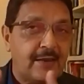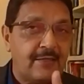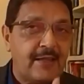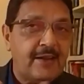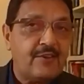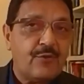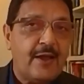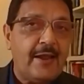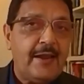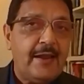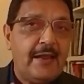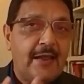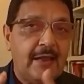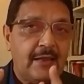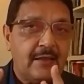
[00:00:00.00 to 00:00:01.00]
And that's
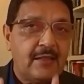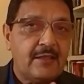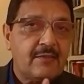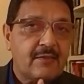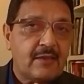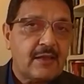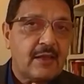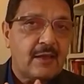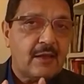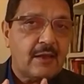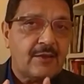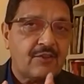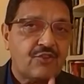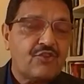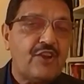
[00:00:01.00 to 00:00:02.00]
why this
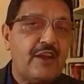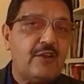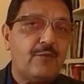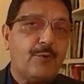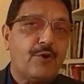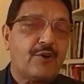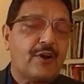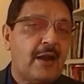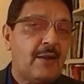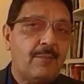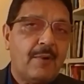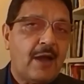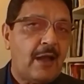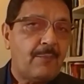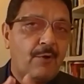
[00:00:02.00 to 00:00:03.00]
exchange
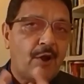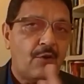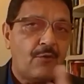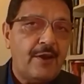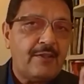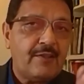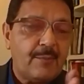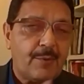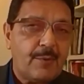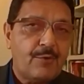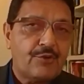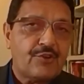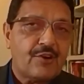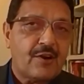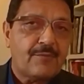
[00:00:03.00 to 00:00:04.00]
program, I'm always a
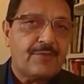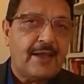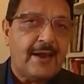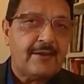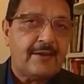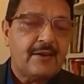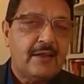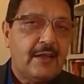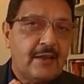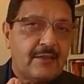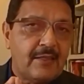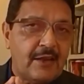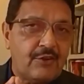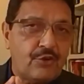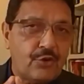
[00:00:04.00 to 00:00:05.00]
promoter of that,
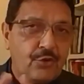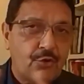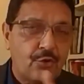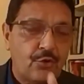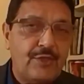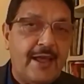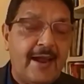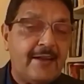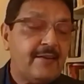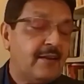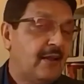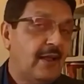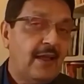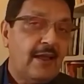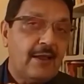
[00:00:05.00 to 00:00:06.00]
that you do that.